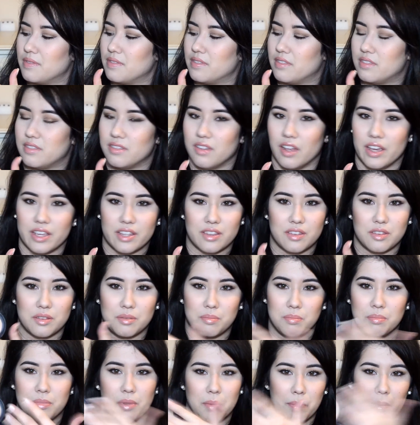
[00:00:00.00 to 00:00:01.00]
like
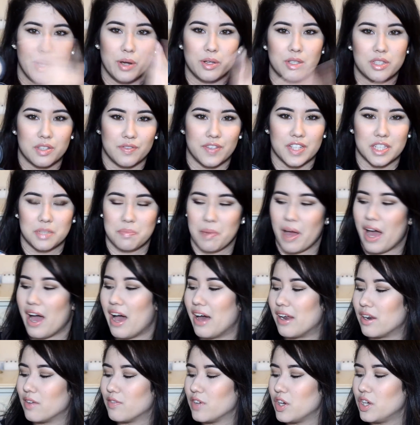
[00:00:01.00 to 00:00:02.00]
the most of its
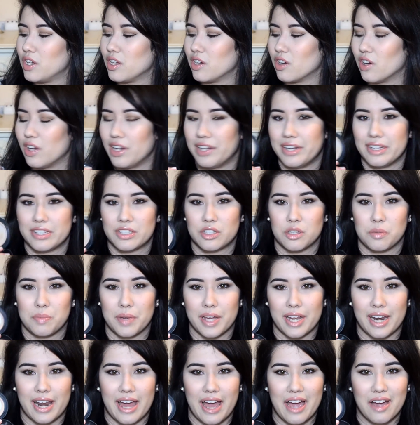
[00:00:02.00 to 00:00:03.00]
pan. I've only got a little
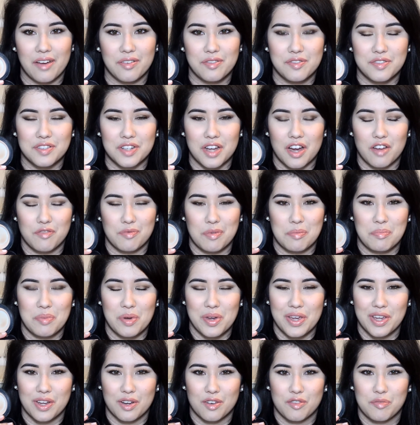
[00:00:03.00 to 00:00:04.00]
bit left. I've been
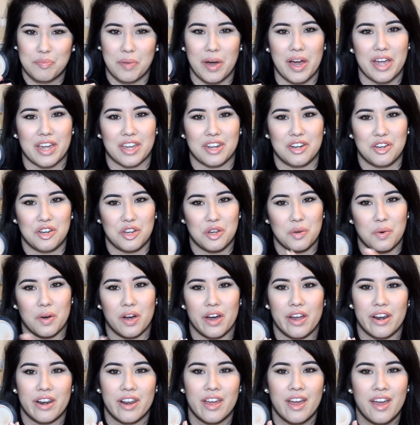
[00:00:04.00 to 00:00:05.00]
putting off buying a new
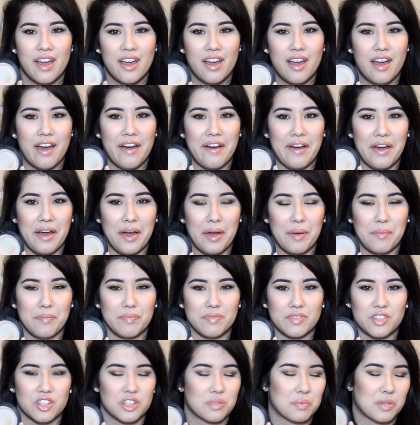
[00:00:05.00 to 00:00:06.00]
one
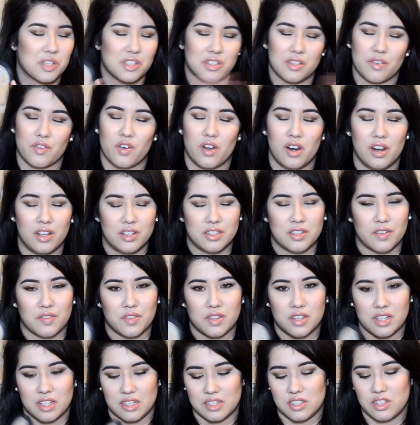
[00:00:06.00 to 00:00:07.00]
just because I've got loads of other
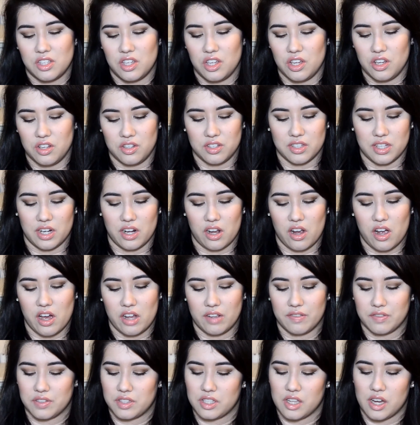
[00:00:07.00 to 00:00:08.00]
things to use, and I
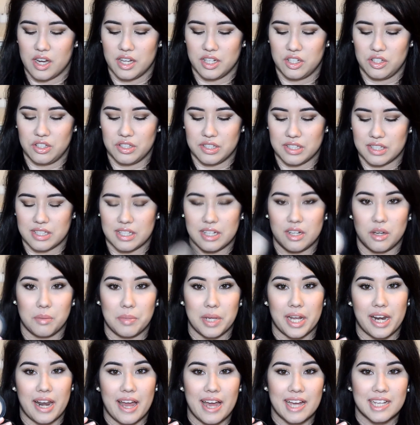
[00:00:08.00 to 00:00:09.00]
kind of started using this a little
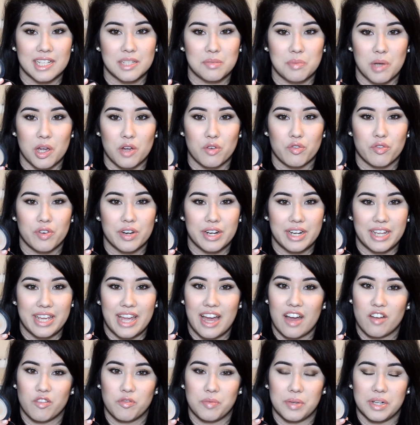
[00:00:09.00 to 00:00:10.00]
bit less, but I really
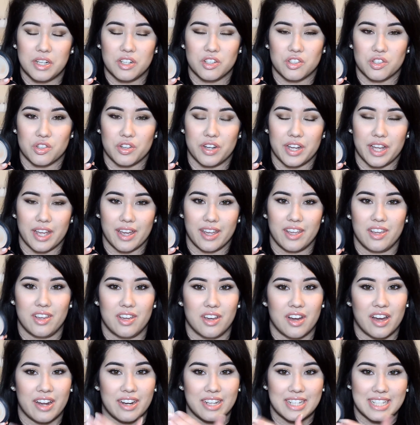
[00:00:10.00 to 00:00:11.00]
have been enjoying it. You
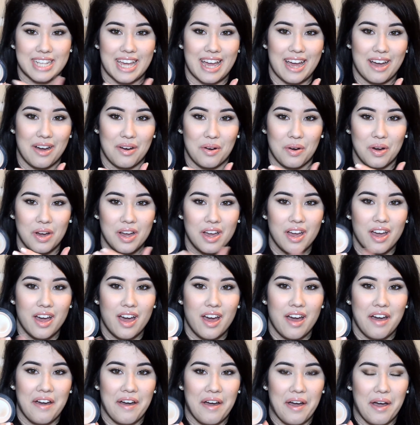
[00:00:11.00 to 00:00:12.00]
can kind of tell
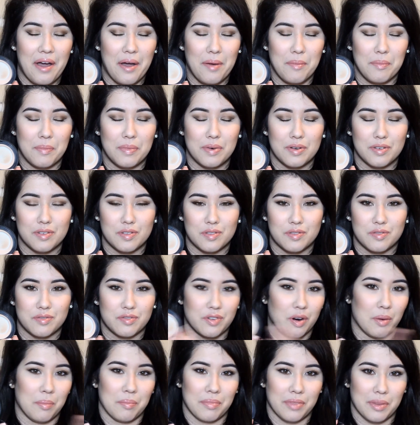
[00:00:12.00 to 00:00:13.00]

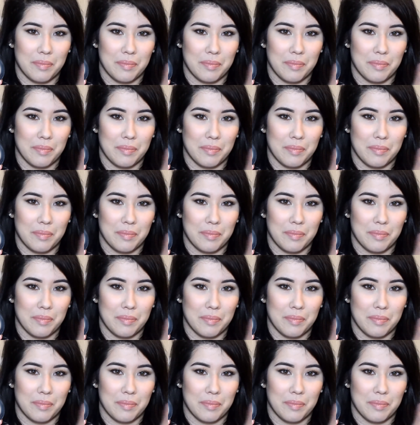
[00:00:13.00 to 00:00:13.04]
from the